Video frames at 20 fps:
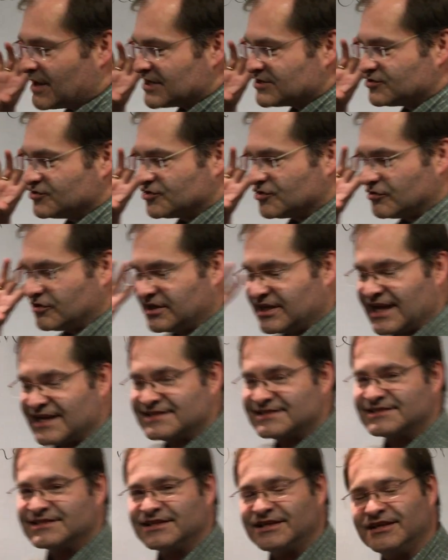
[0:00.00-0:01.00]
messenger
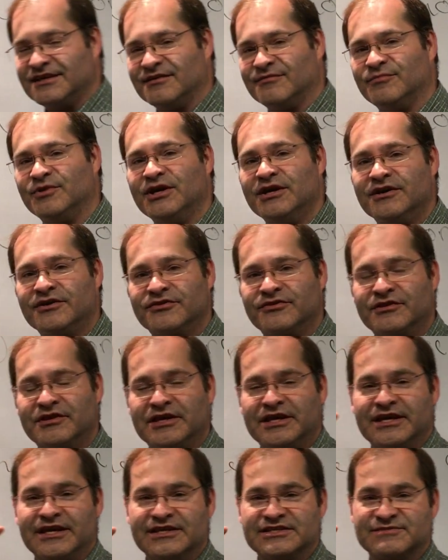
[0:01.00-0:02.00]
gets to him,
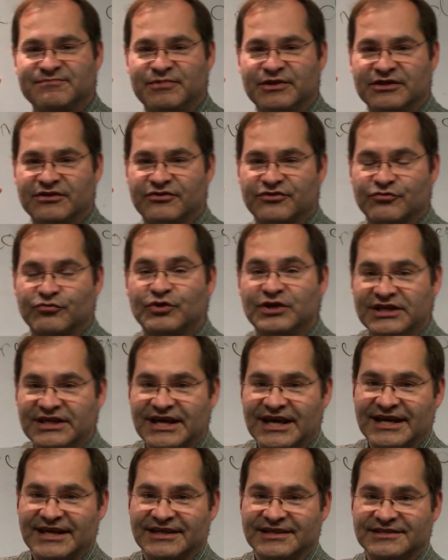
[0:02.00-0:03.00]
it's been 3
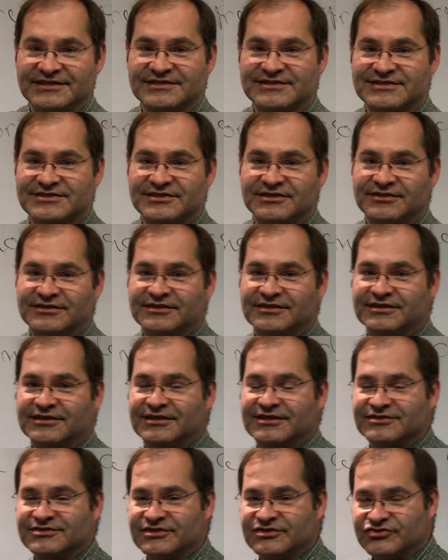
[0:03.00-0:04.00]
days
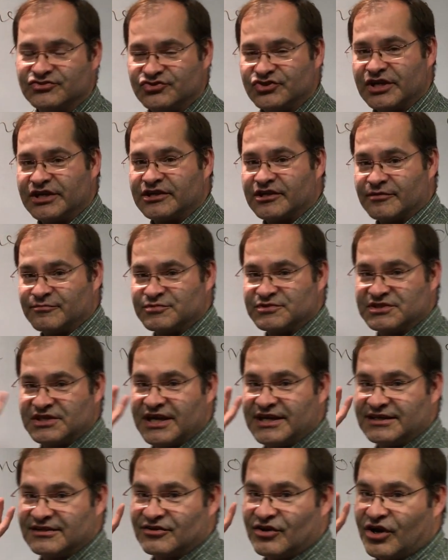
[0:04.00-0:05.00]
since Jacob's
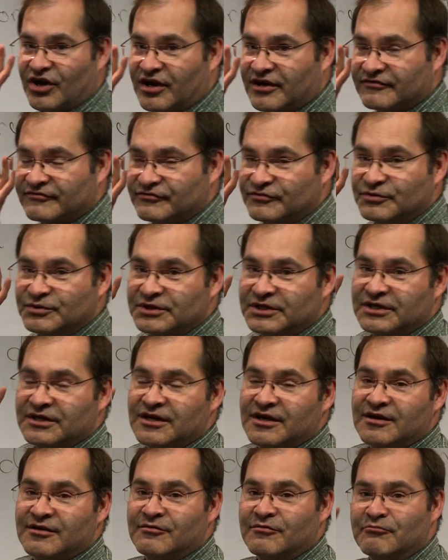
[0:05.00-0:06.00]
taken off.
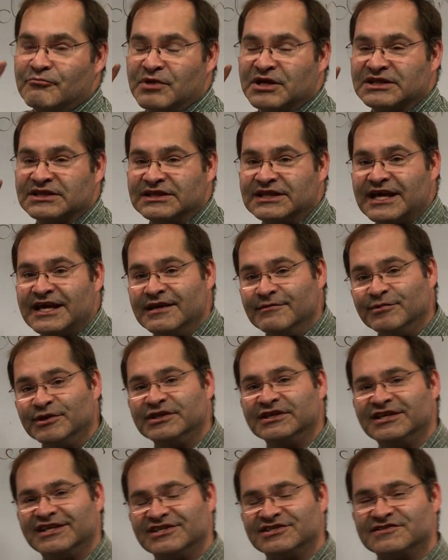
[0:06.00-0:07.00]
But
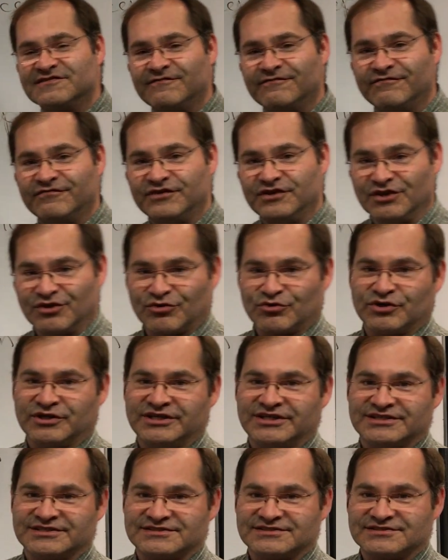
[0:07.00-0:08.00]
Laban is
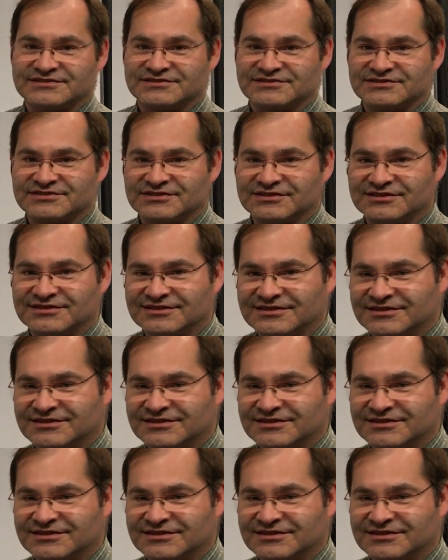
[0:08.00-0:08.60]
furious.